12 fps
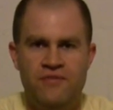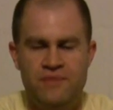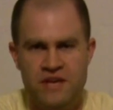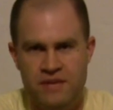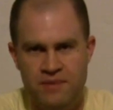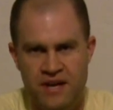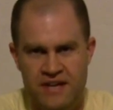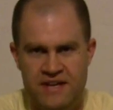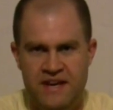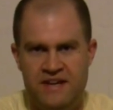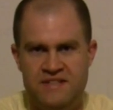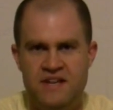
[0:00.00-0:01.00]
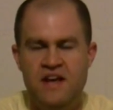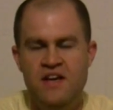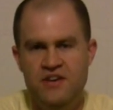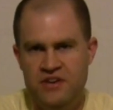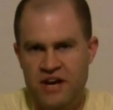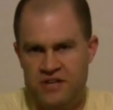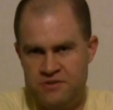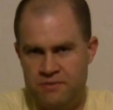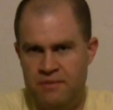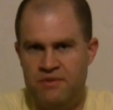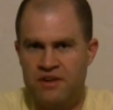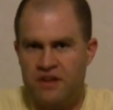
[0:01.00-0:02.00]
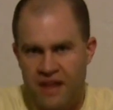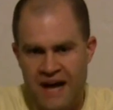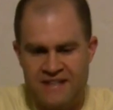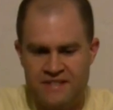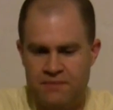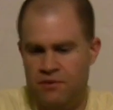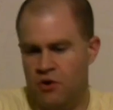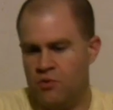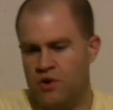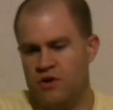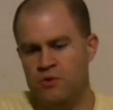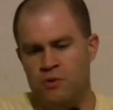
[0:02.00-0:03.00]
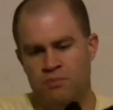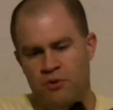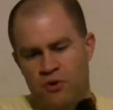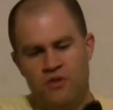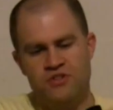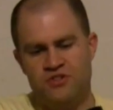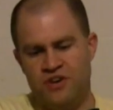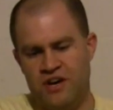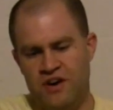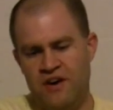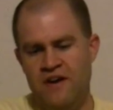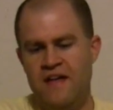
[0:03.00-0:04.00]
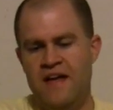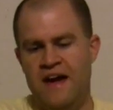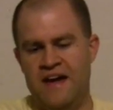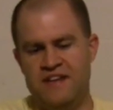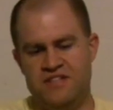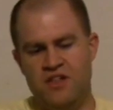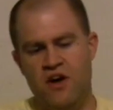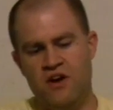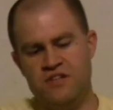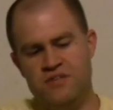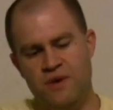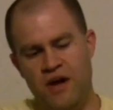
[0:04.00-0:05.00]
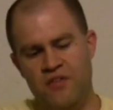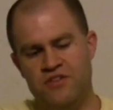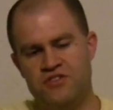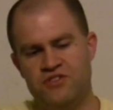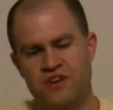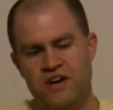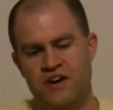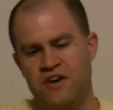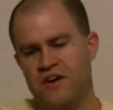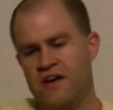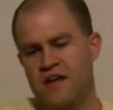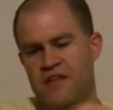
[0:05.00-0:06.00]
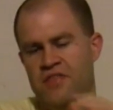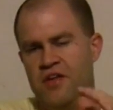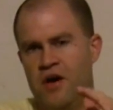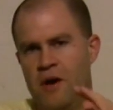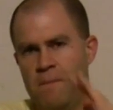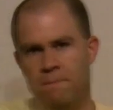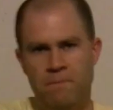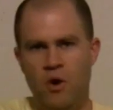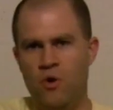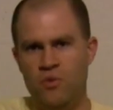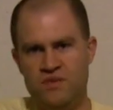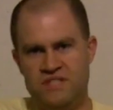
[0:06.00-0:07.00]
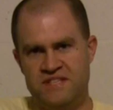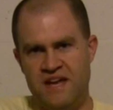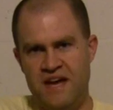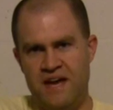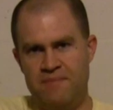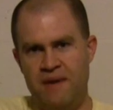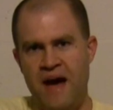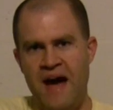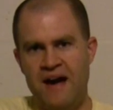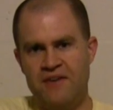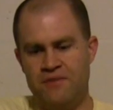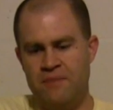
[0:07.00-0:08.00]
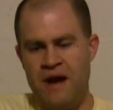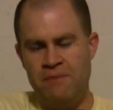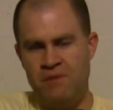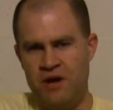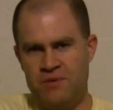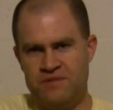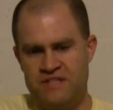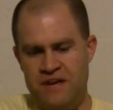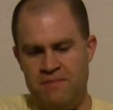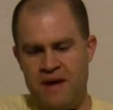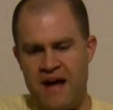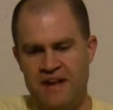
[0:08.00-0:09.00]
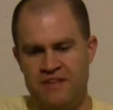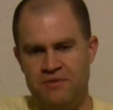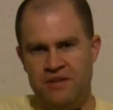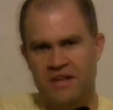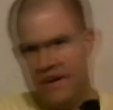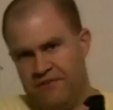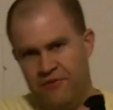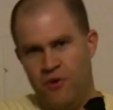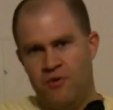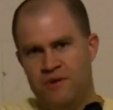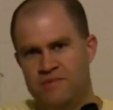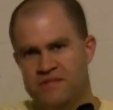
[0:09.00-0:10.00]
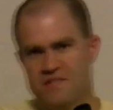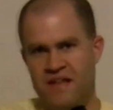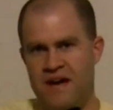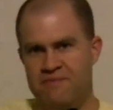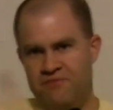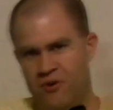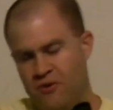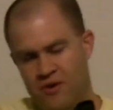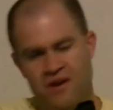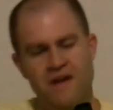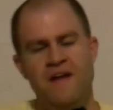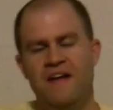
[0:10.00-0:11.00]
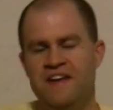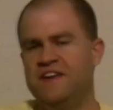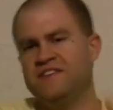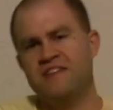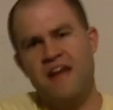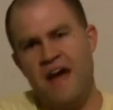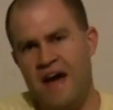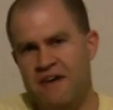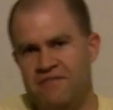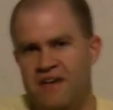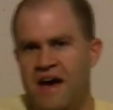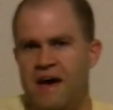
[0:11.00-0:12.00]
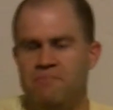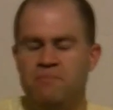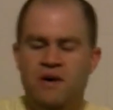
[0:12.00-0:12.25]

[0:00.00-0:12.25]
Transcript: from the E-Blade days, you guys remember the classic mode where you would pull the trigger, and as long as you held the trigger, the bolt would stay back, or the back block would stay back, and then when you let it forward, it would slam forward. It doesn't have that,